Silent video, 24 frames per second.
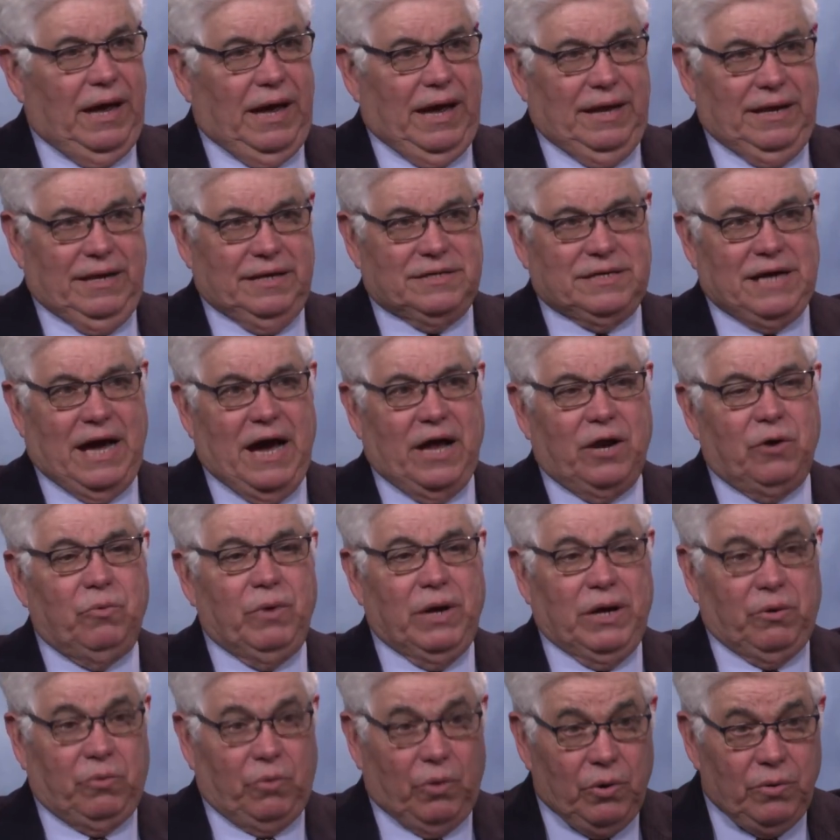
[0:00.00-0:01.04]
and it's how do
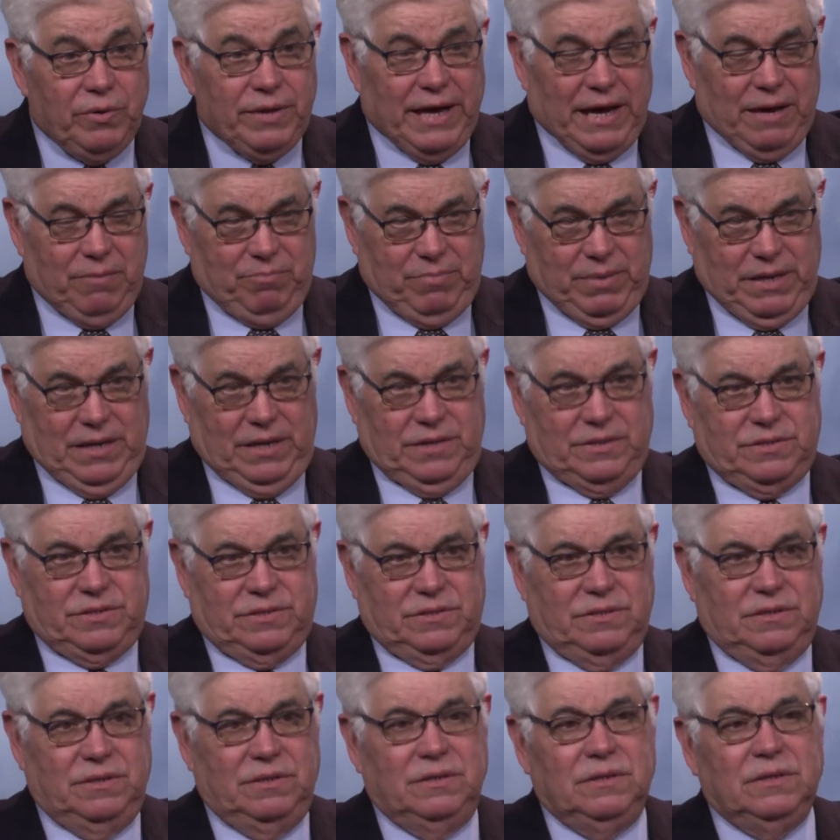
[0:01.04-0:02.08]
we grow that
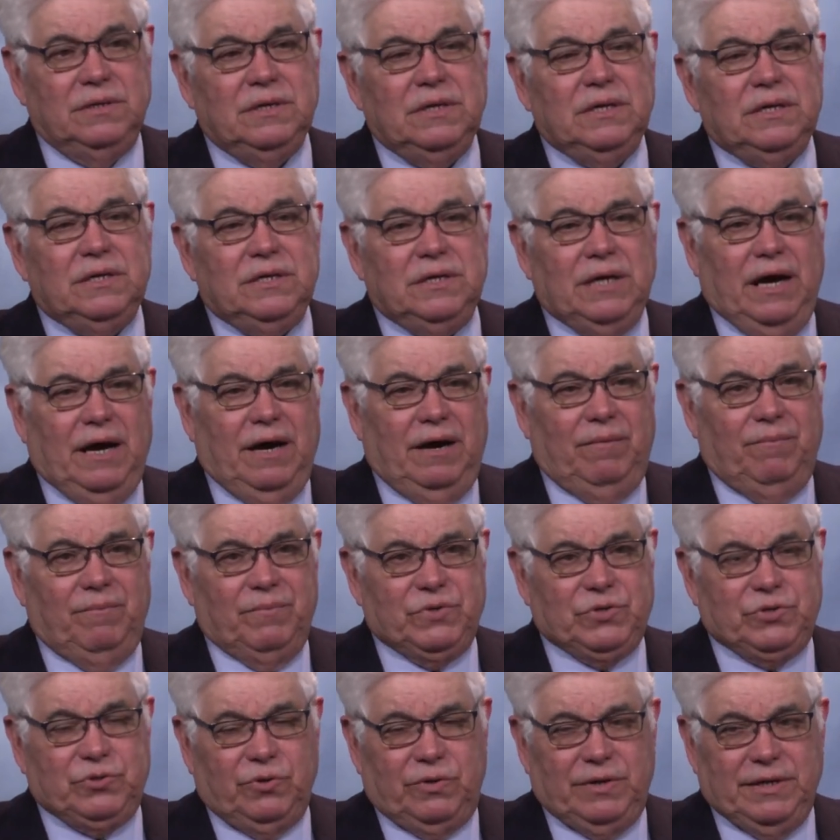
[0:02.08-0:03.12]
base
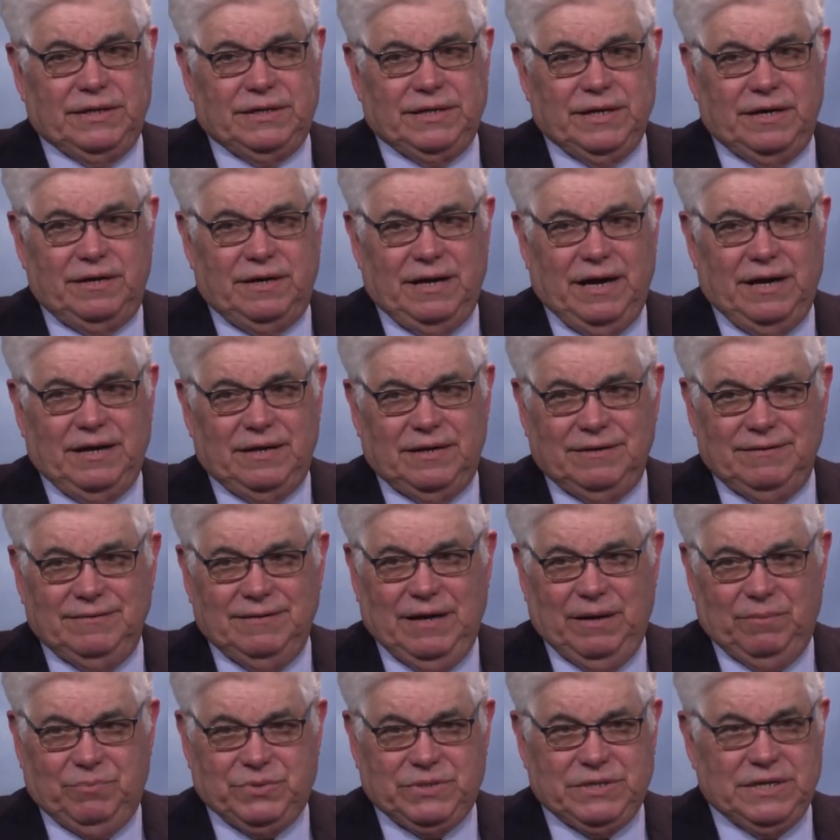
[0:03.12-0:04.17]
um, so that they're not
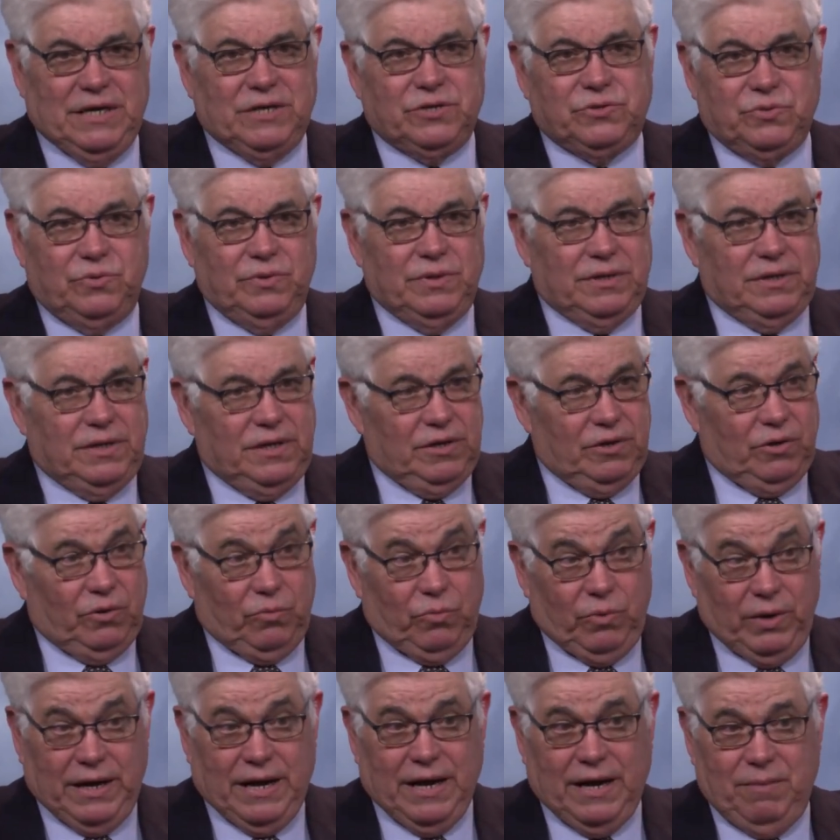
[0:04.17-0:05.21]
obsessed with, you know,
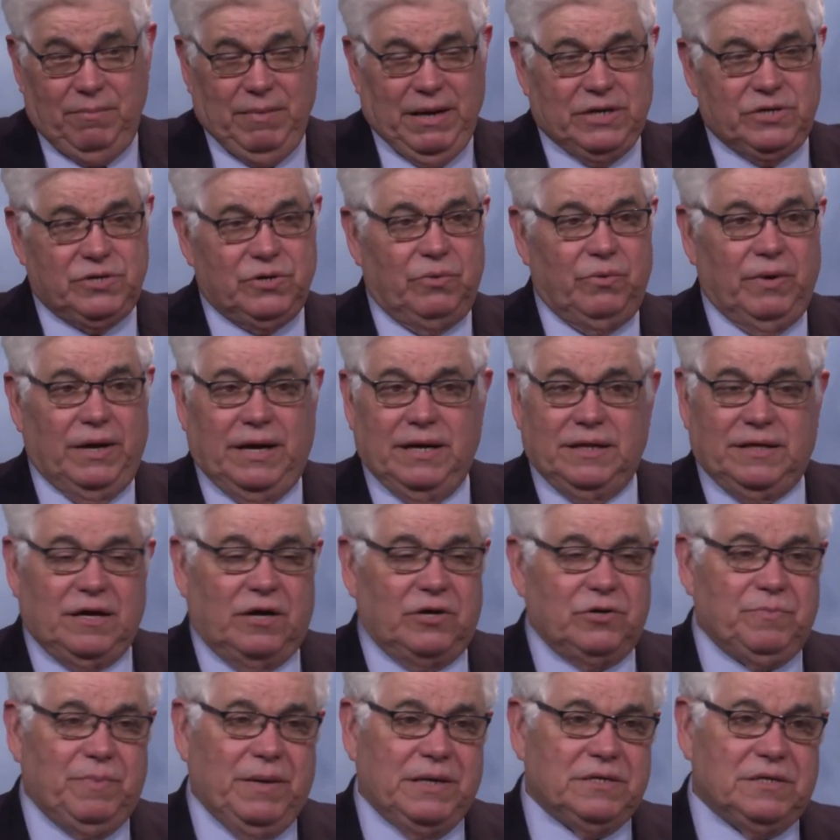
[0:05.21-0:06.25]
we got to make sure we get
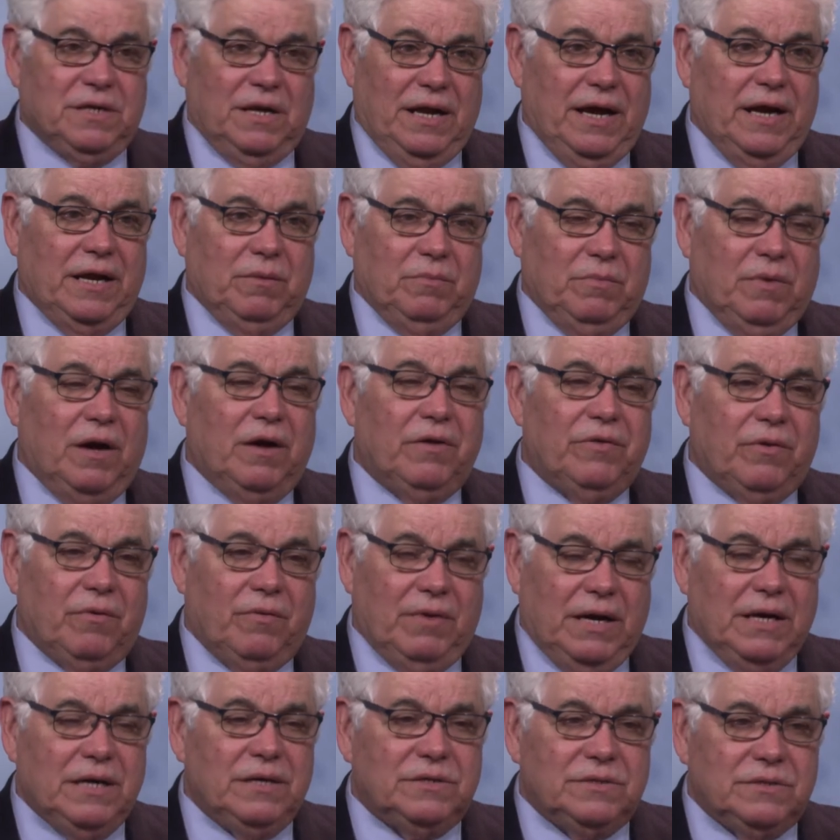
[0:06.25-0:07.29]
our special item
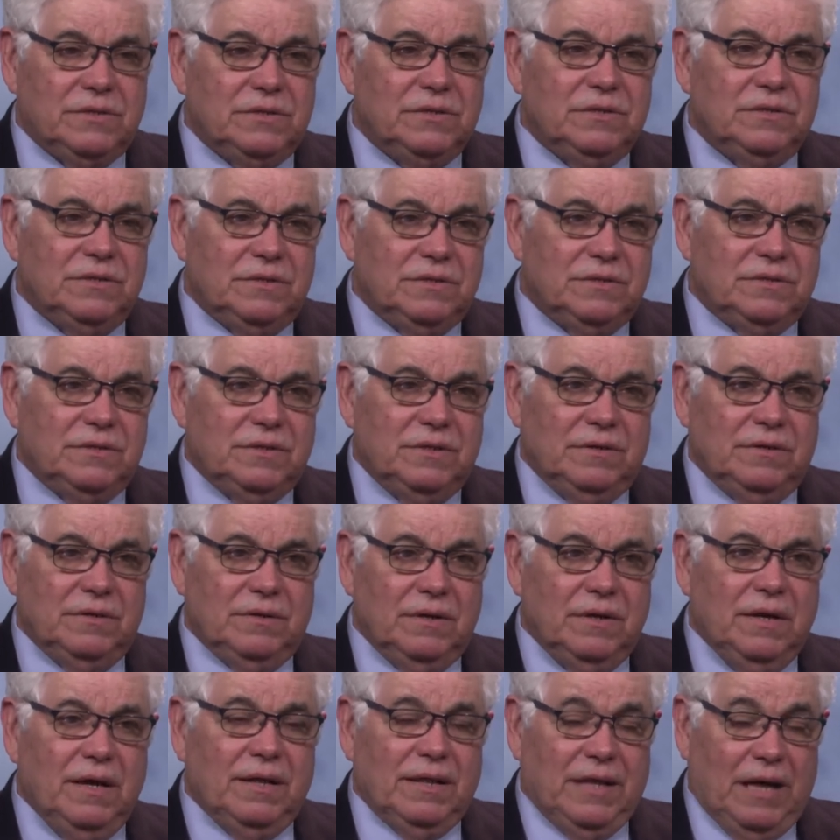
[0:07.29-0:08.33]
authorized.
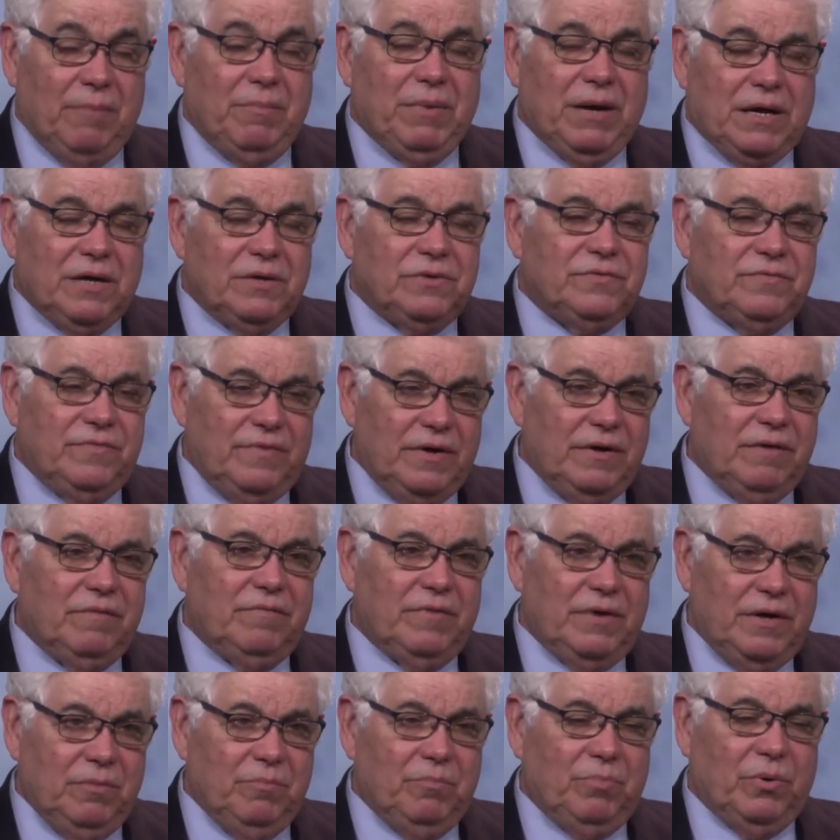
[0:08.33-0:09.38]
So that becomes very,
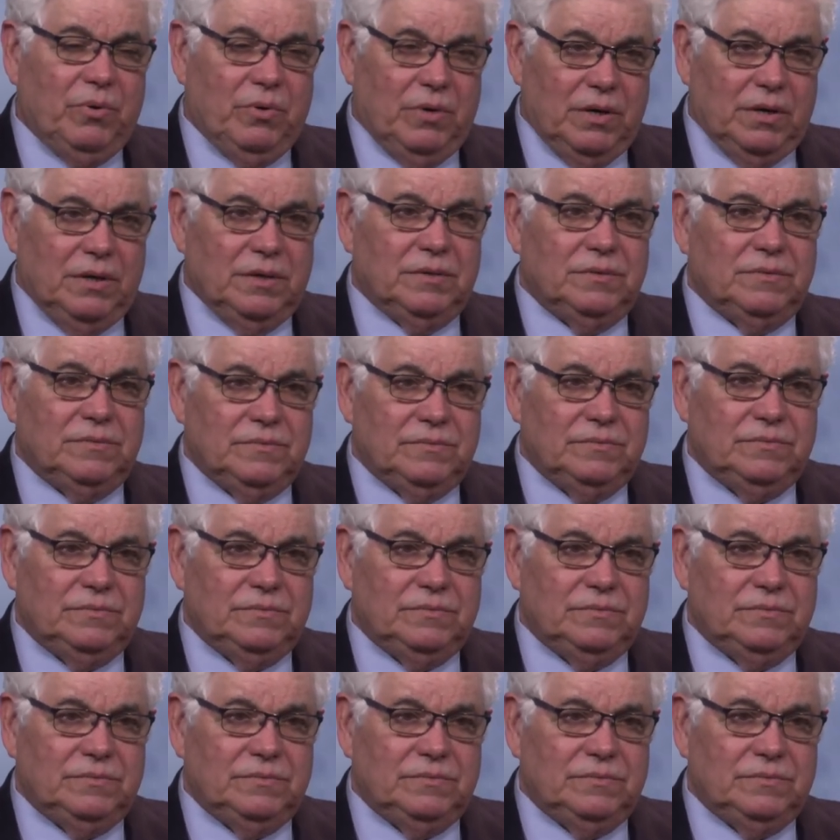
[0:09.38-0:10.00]
very important.